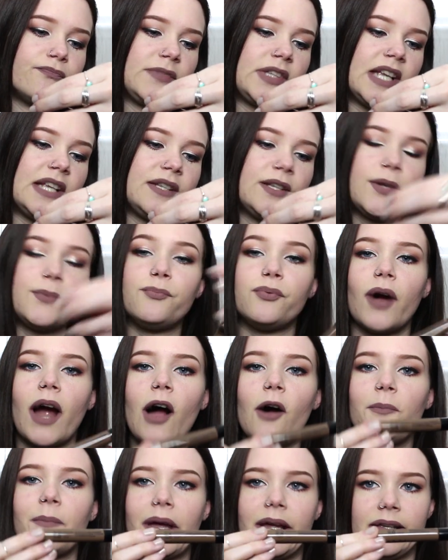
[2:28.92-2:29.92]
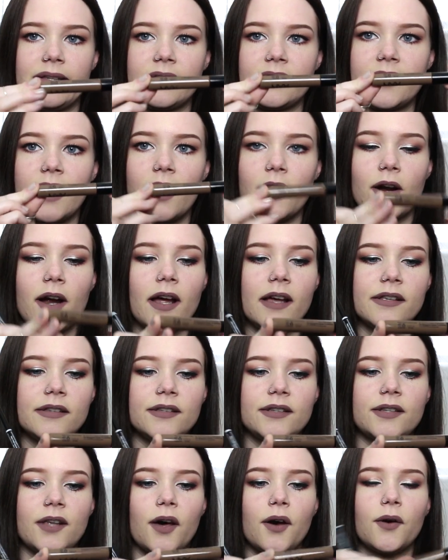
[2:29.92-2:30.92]
Tinted Brow Mascara.
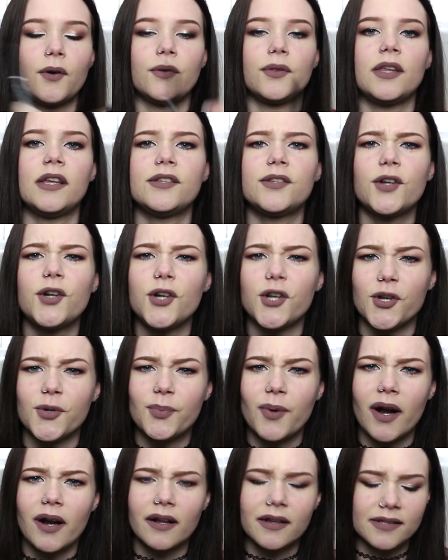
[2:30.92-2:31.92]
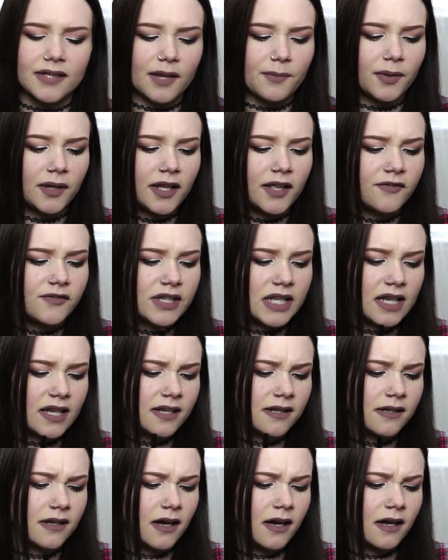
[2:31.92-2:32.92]
So these are new products, I believe,
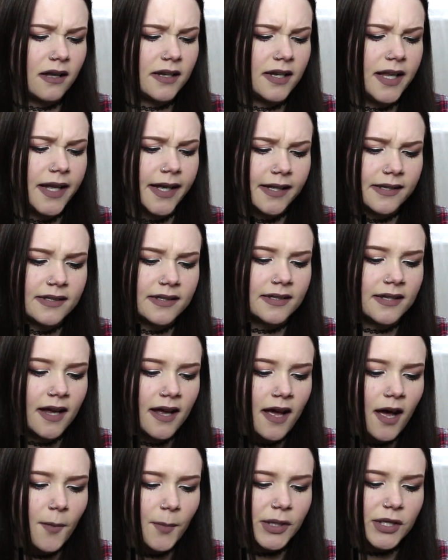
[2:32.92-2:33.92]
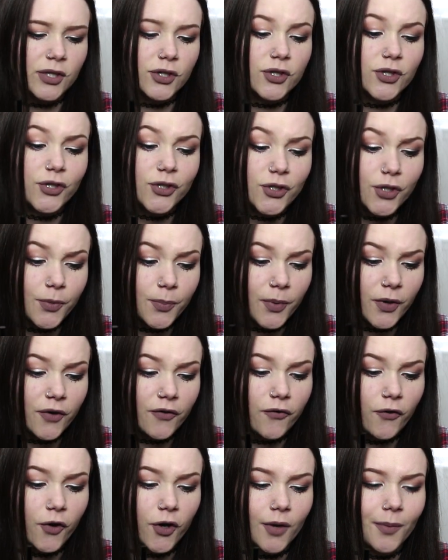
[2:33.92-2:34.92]
to NYX, but they're super
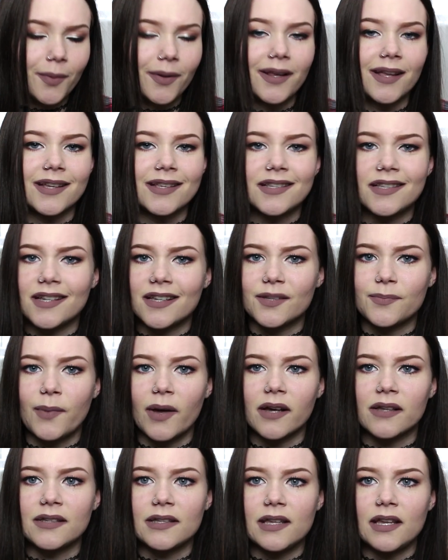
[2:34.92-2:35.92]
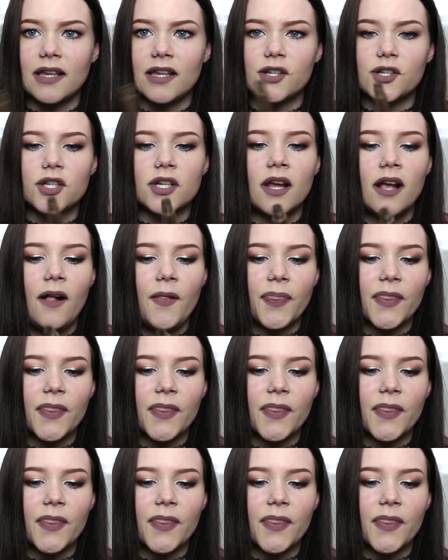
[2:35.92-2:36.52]
affordable, like $6 each.